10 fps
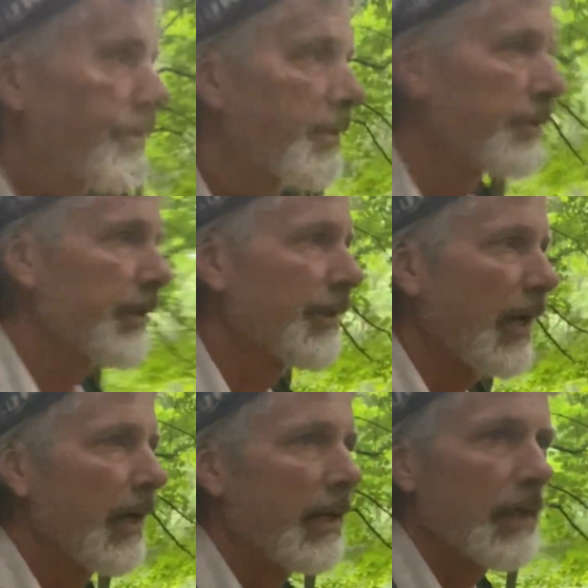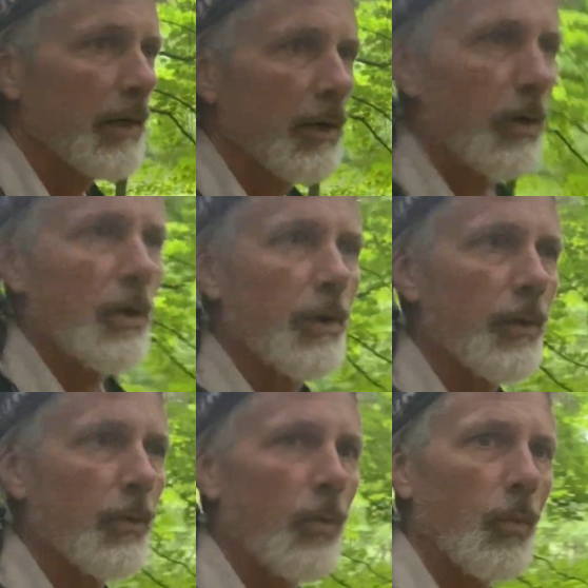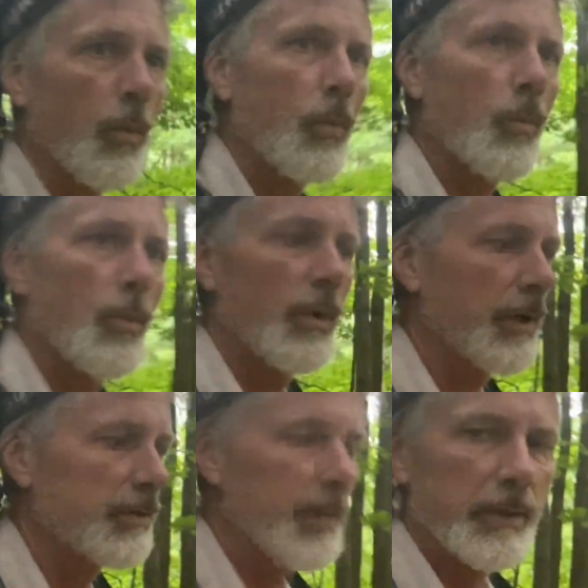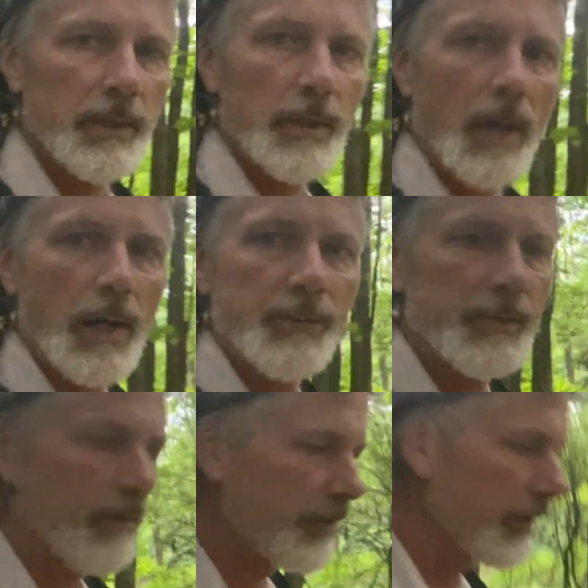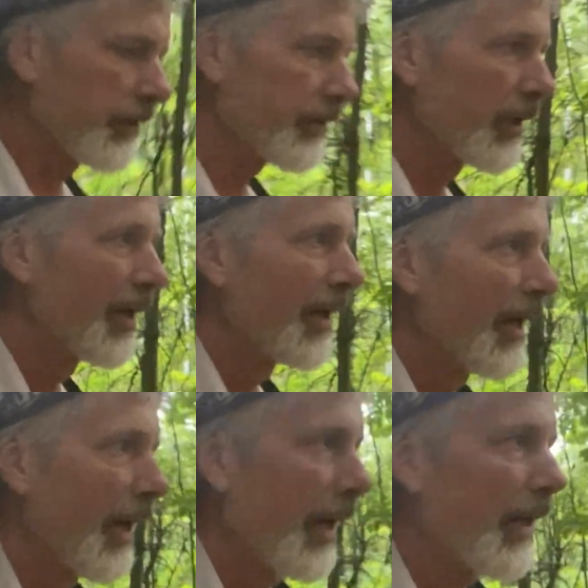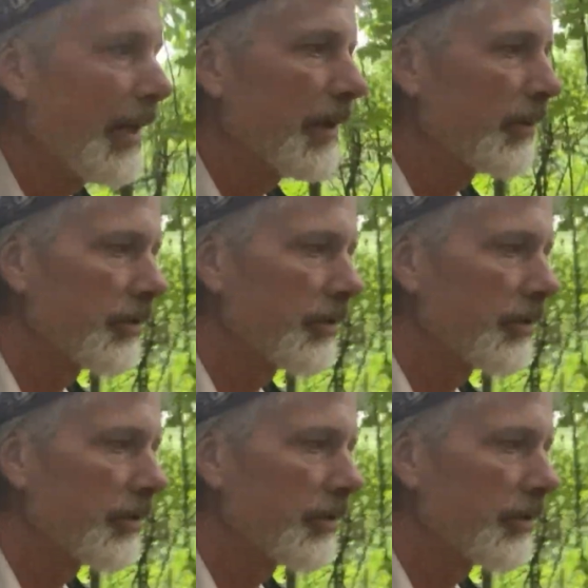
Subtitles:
so today, expecting the high 70s and